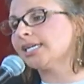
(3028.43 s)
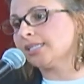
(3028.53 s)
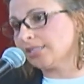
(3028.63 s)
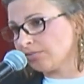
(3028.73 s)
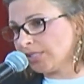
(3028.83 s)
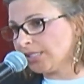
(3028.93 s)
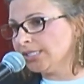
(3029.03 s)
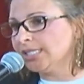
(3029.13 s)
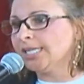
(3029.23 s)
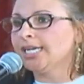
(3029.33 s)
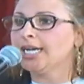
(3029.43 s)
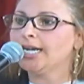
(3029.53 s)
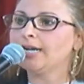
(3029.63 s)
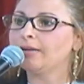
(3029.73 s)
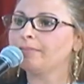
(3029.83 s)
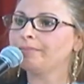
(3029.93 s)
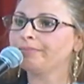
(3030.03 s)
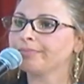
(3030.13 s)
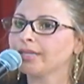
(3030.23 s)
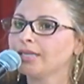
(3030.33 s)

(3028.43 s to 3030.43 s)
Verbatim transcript: that's real. Um,